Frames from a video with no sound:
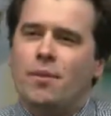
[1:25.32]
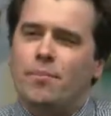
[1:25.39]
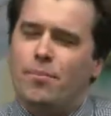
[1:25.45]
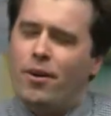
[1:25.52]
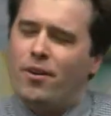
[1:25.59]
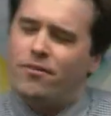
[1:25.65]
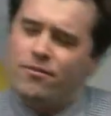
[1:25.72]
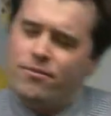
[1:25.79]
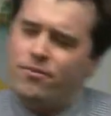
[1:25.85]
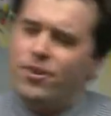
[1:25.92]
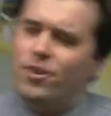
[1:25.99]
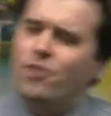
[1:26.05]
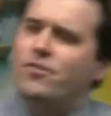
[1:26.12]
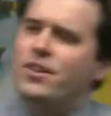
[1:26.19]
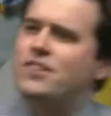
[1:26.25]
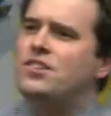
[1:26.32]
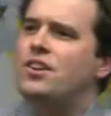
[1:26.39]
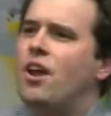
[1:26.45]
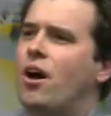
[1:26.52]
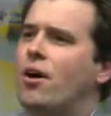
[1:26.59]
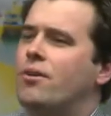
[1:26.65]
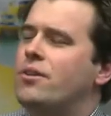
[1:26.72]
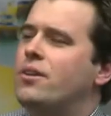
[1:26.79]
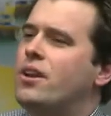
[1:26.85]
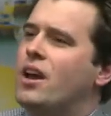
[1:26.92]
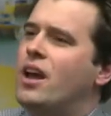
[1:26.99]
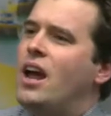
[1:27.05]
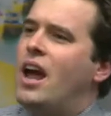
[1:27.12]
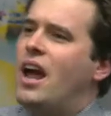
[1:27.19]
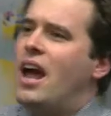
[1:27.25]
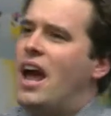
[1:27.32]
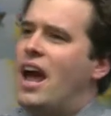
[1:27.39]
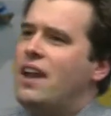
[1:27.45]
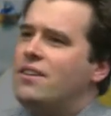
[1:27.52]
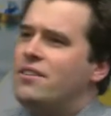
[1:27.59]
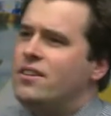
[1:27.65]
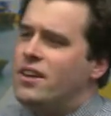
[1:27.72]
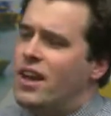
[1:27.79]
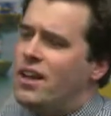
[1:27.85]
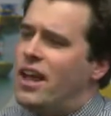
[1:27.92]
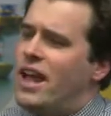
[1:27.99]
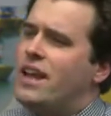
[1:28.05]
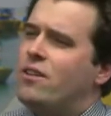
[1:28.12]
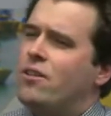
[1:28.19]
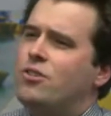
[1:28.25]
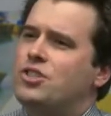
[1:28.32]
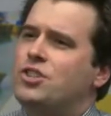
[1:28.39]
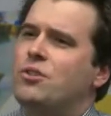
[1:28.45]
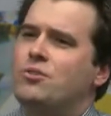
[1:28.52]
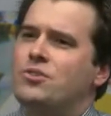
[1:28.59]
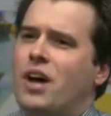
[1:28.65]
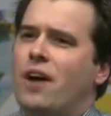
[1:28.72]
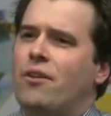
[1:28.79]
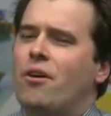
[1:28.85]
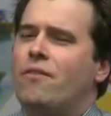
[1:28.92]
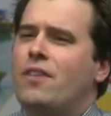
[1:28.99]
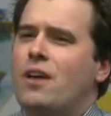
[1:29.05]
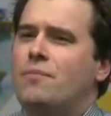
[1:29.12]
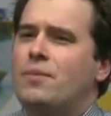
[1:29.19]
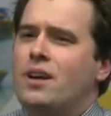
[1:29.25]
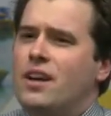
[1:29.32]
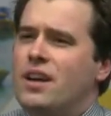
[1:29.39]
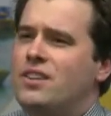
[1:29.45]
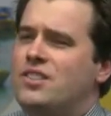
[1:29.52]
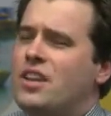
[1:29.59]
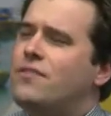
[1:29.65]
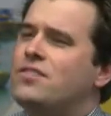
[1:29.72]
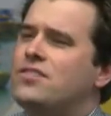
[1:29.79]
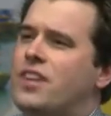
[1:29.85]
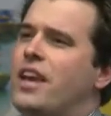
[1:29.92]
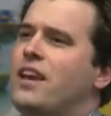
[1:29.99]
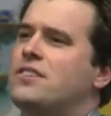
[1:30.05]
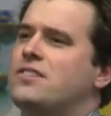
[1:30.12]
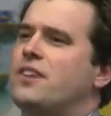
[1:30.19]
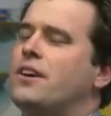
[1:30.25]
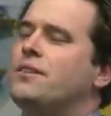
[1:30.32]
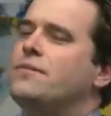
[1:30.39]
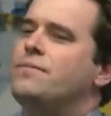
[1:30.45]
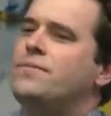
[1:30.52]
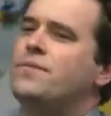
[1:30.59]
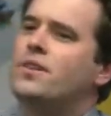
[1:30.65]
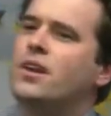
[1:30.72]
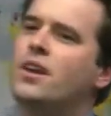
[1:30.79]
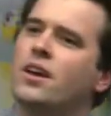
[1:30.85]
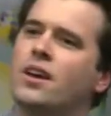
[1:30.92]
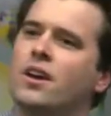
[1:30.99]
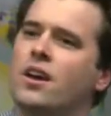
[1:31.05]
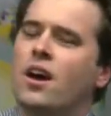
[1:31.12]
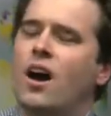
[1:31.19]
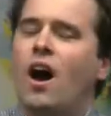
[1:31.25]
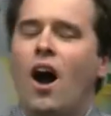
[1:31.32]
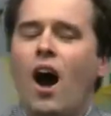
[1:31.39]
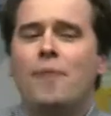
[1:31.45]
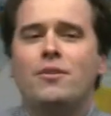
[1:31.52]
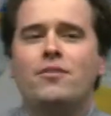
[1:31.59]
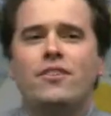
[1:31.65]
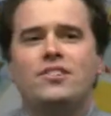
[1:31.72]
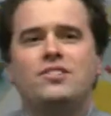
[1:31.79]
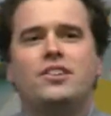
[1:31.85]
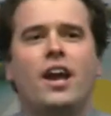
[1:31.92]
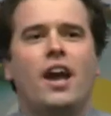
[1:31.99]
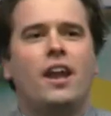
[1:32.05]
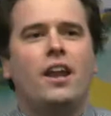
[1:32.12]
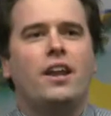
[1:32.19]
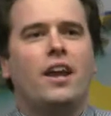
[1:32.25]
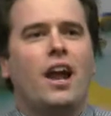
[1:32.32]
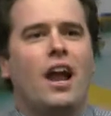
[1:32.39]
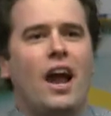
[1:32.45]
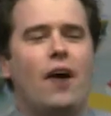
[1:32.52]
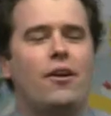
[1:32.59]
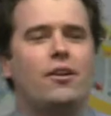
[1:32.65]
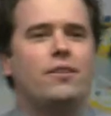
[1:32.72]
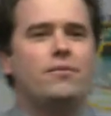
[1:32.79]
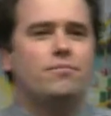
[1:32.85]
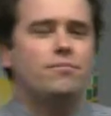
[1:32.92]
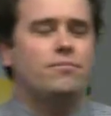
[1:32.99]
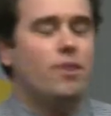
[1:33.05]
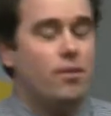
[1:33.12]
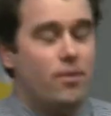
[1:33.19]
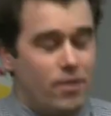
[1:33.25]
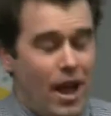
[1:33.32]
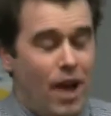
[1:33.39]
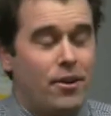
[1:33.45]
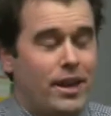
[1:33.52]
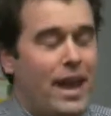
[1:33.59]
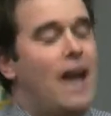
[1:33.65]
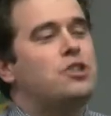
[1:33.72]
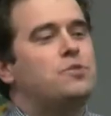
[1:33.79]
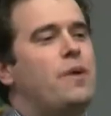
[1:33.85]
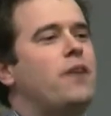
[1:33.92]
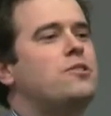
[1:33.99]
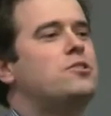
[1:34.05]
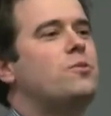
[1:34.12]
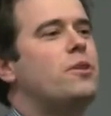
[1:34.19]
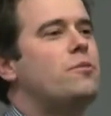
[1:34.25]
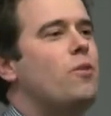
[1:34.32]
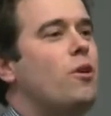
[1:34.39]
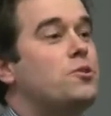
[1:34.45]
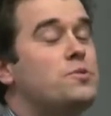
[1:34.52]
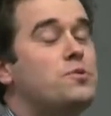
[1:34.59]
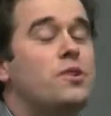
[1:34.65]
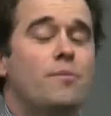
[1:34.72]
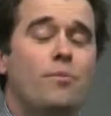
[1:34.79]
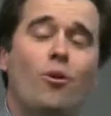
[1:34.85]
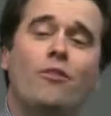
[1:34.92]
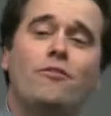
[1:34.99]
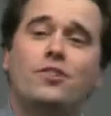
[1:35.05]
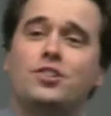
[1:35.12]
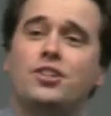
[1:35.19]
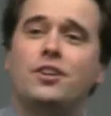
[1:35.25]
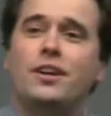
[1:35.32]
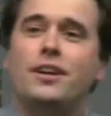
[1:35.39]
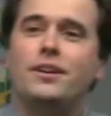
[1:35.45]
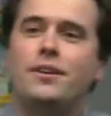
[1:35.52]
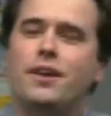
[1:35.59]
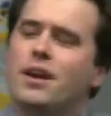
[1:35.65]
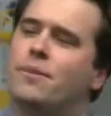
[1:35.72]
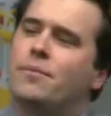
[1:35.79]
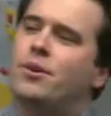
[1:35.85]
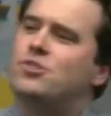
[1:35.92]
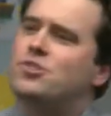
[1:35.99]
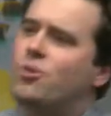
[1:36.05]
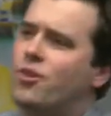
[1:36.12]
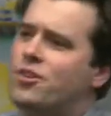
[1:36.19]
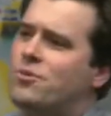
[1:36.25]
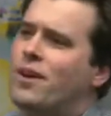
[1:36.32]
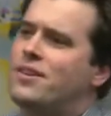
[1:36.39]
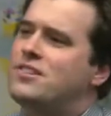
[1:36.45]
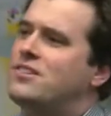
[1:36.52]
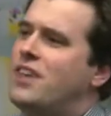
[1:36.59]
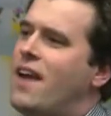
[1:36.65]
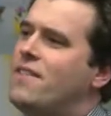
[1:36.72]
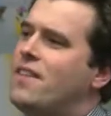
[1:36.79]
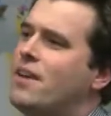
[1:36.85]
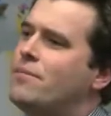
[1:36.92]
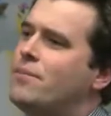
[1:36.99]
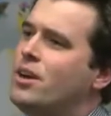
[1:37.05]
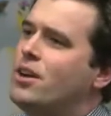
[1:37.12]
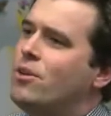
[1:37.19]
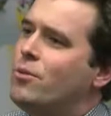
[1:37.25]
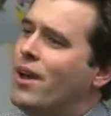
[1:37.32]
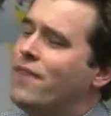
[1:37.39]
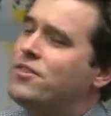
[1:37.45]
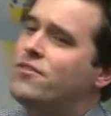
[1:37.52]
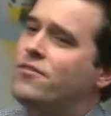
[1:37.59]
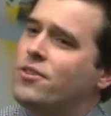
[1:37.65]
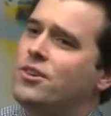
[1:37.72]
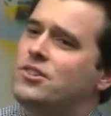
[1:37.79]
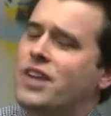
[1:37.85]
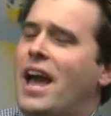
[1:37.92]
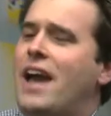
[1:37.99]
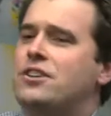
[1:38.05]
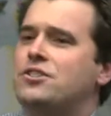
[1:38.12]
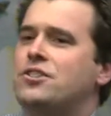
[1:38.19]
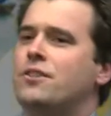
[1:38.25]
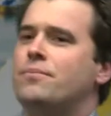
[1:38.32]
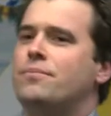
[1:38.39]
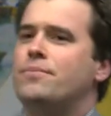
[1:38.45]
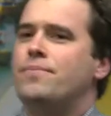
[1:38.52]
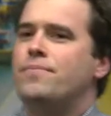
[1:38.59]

But few of these are known, and ecological data on them is even scarcer. I'm investigating how to, how to catch parasitoid wasps more efficiently, because in order to understand them, we have to first catch them.